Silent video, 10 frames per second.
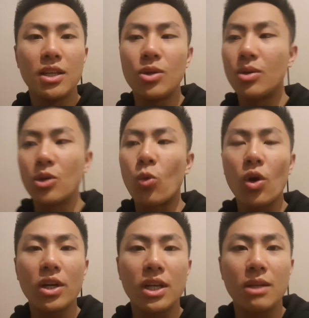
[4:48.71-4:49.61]
you're
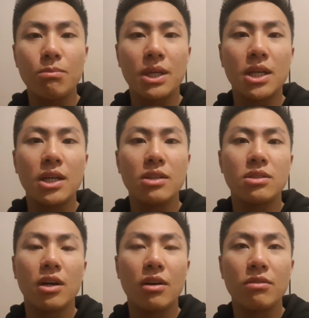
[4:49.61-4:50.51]
working
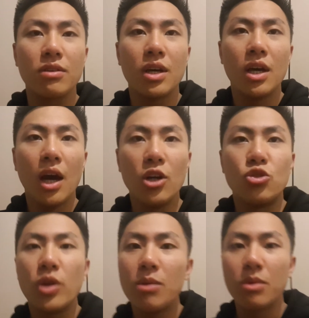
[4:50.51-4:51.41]
because of a
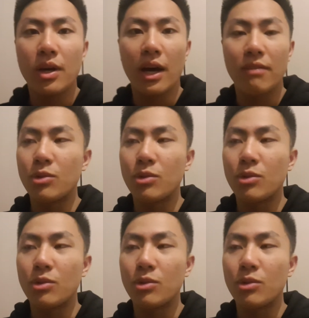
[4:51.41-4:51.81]
dream you have.